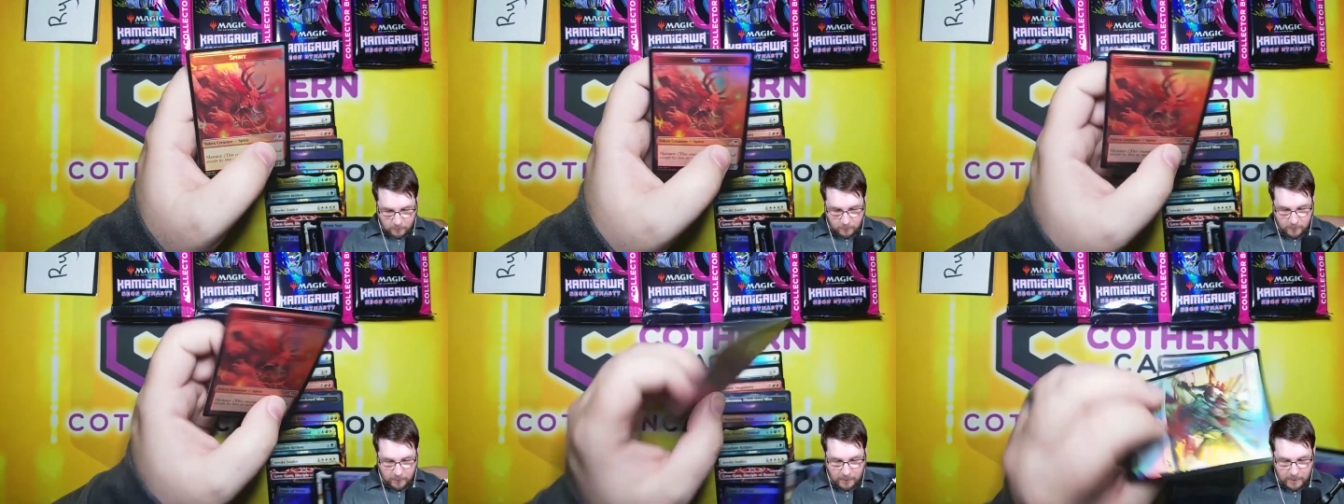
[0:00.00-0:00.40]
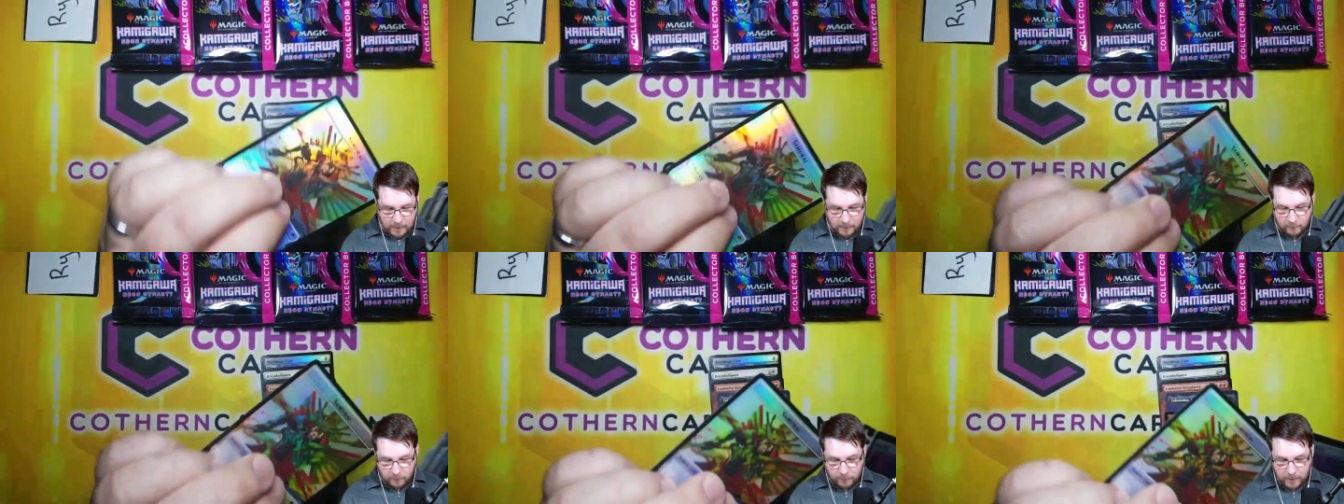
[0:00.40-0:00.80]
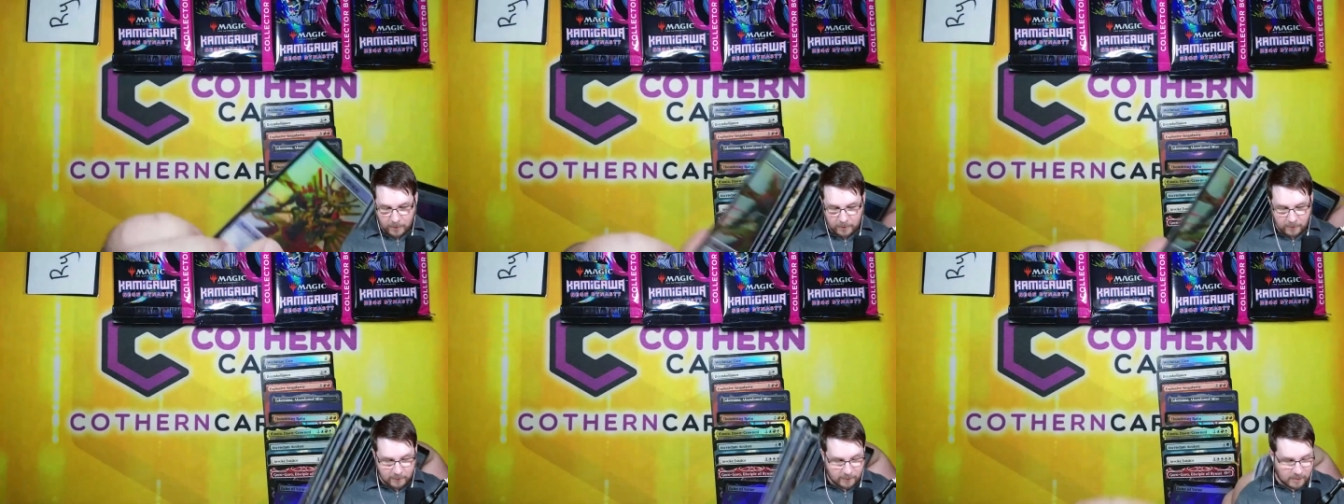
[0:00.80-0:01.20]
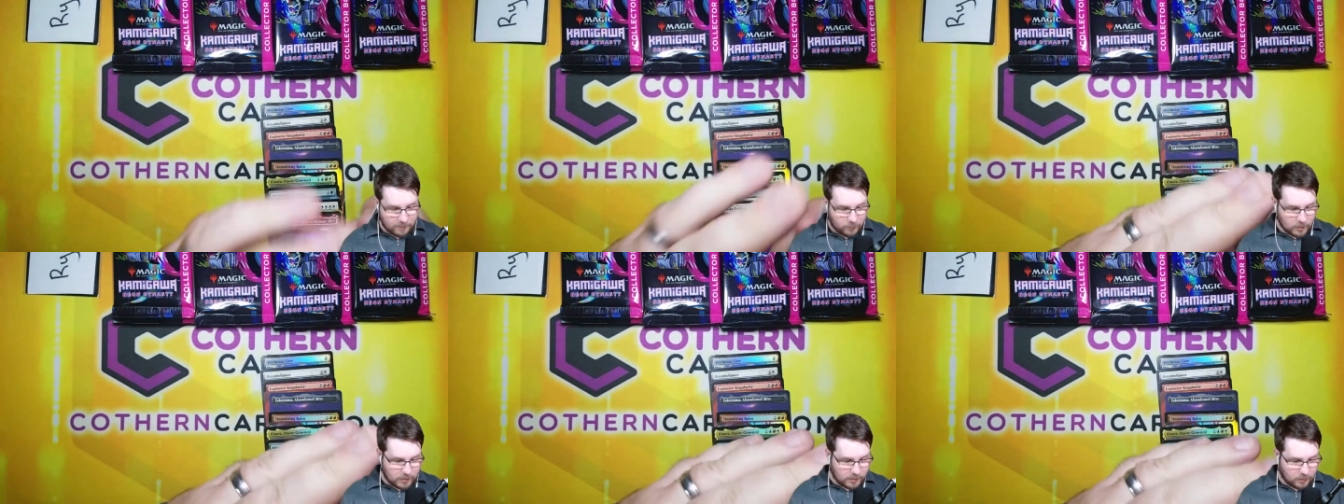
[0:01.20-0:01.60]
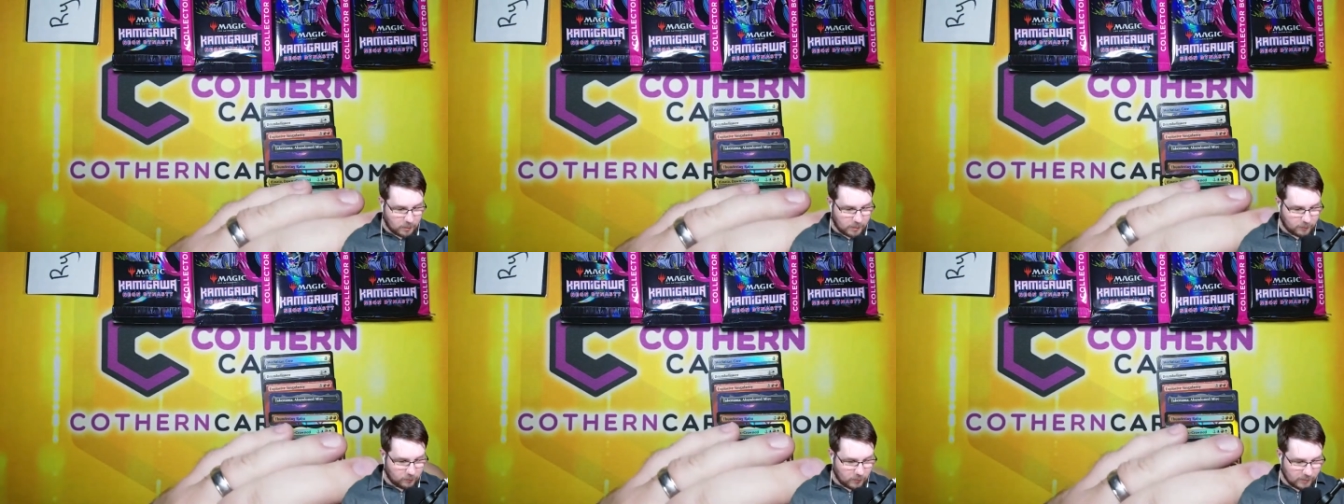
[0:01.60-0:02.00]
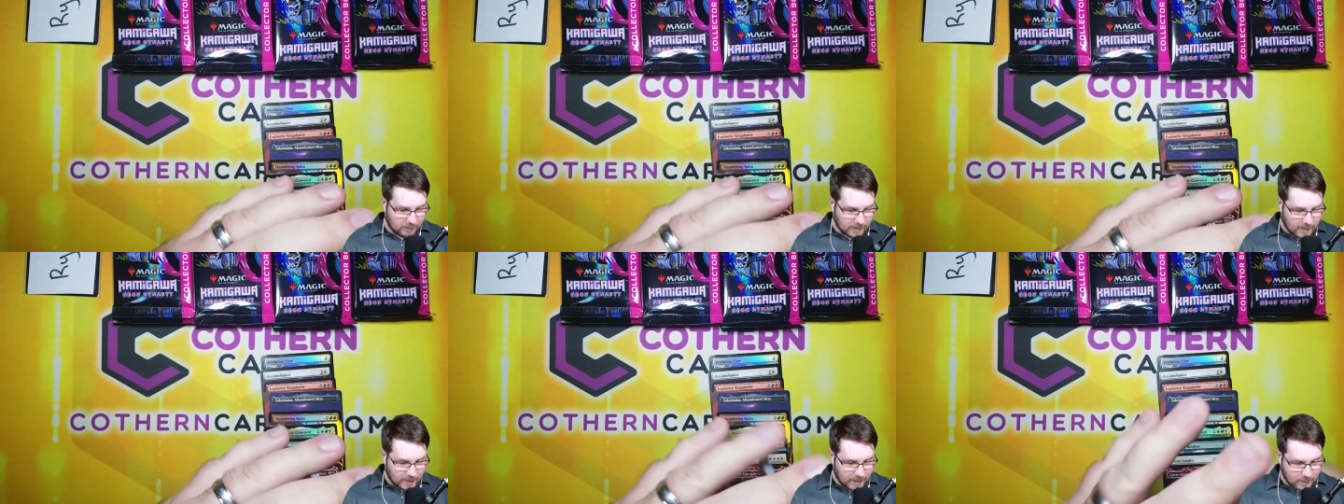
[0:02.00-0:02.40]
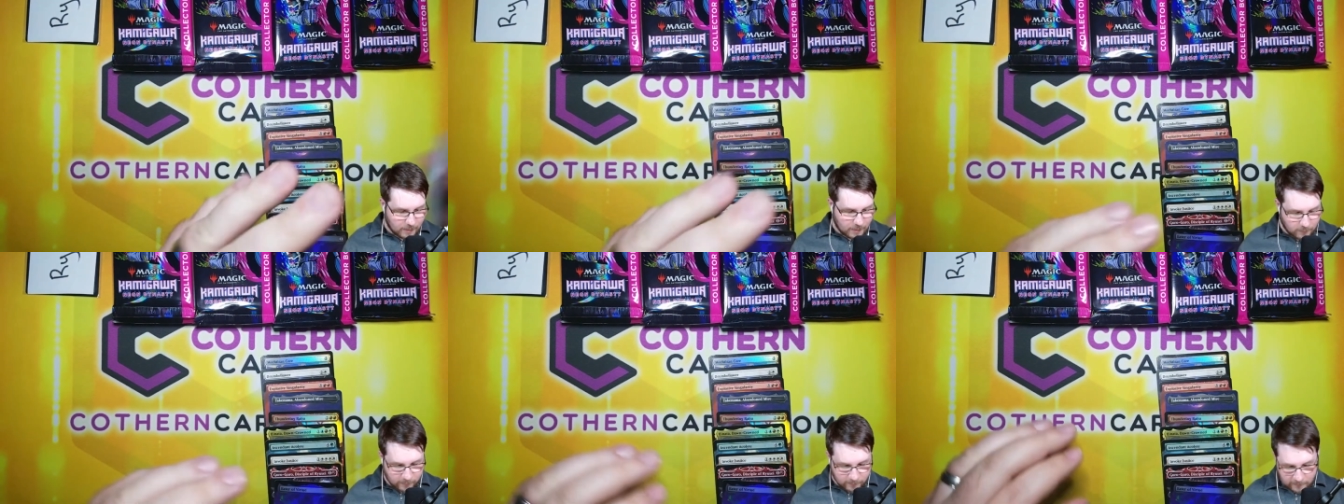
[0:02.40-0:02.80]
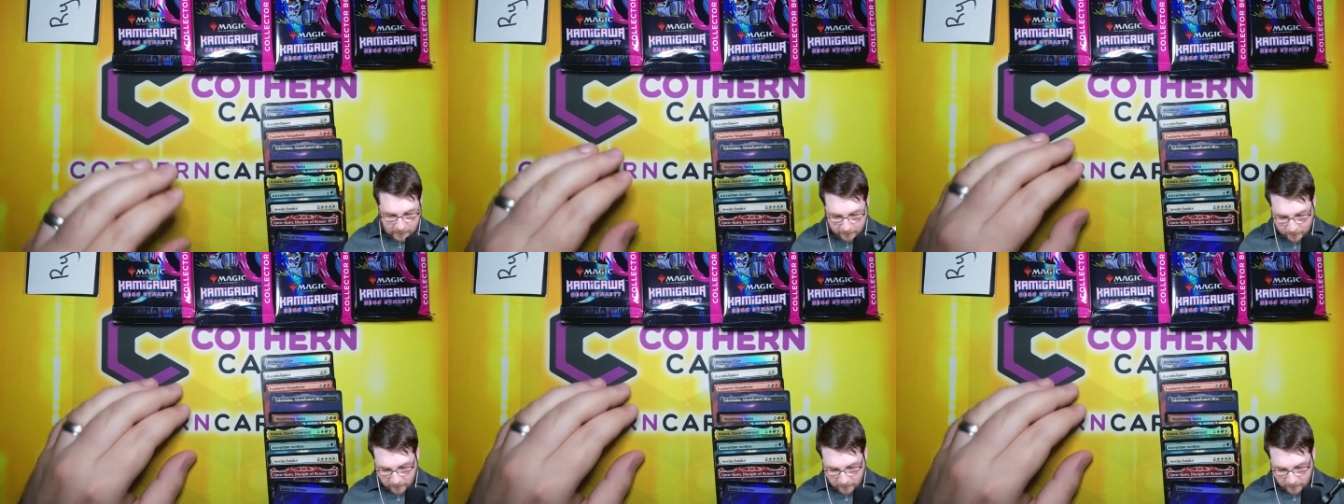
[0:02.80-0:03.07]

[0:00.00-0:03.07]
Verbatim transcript: with a Spirit Samurai token. So let's add all this up.